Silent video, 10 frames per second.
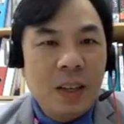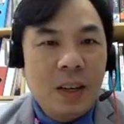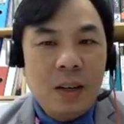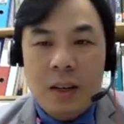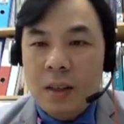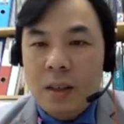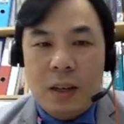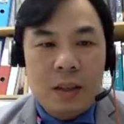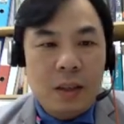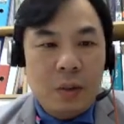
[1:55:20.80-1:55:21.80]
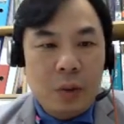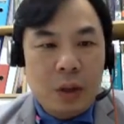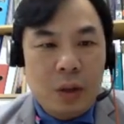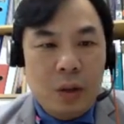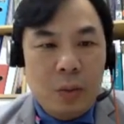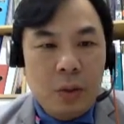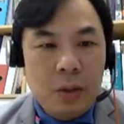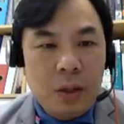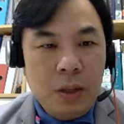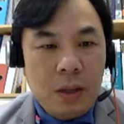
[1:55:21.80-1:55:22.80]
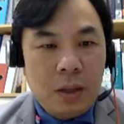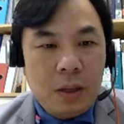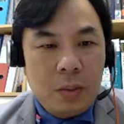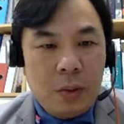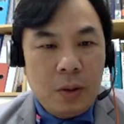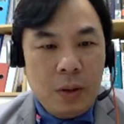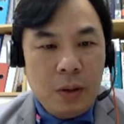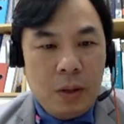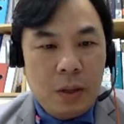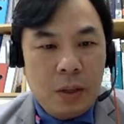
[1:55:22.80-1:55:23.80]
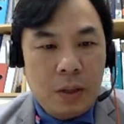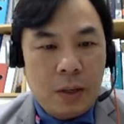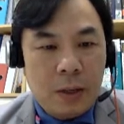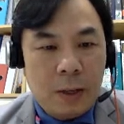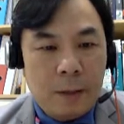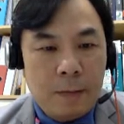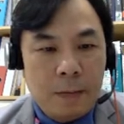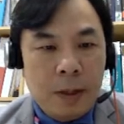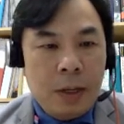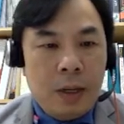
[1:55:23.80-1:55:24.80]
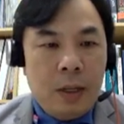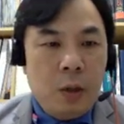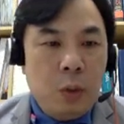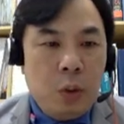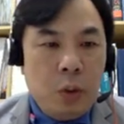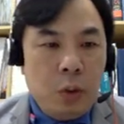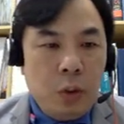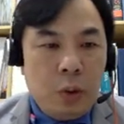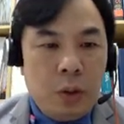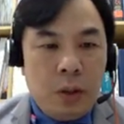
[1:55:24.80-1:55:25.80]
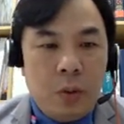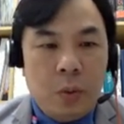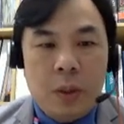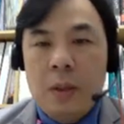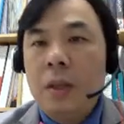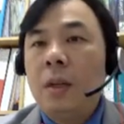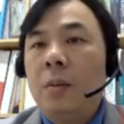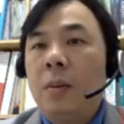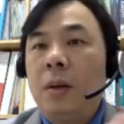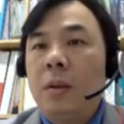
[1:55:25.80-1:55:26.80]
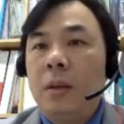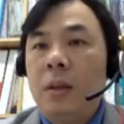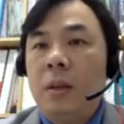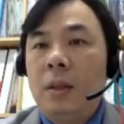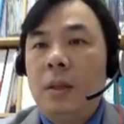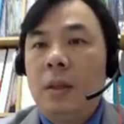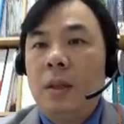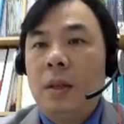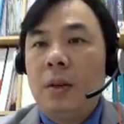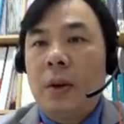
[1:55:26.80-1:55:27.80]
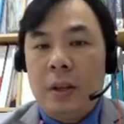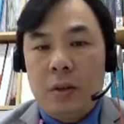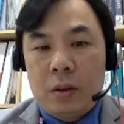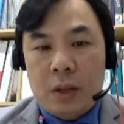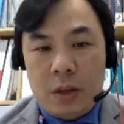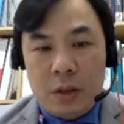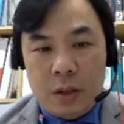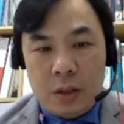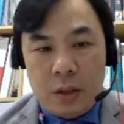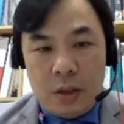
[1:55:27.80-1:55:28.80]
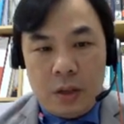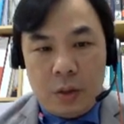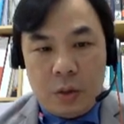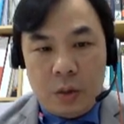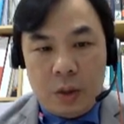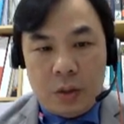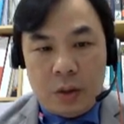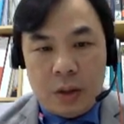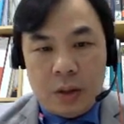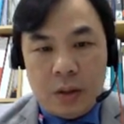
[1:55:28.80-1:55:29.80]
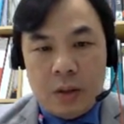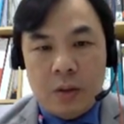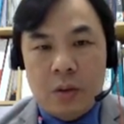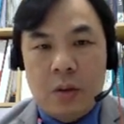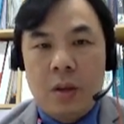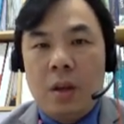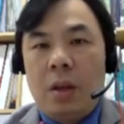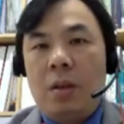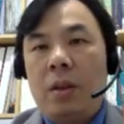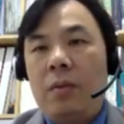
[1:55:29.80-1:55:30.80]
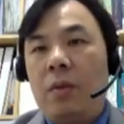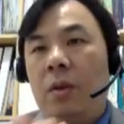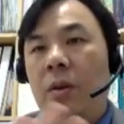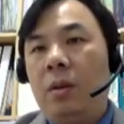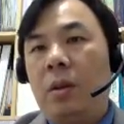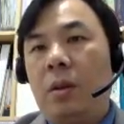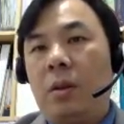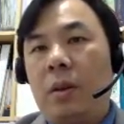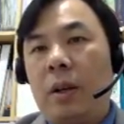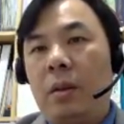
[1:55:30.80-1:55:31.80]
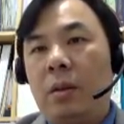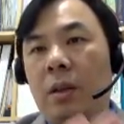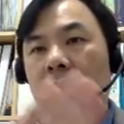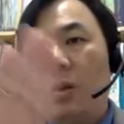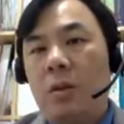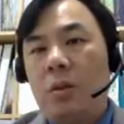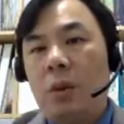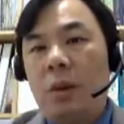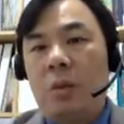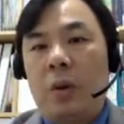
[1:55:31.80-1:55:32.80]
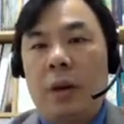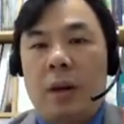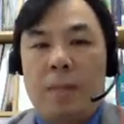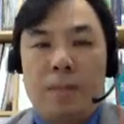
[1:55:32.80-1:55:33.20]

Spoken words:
Right, I think we are almost done at this point. And then you will also notice one thing about the gradient of tangent. This is always greater than 0. Therefore, the gradient of tangent is always going up.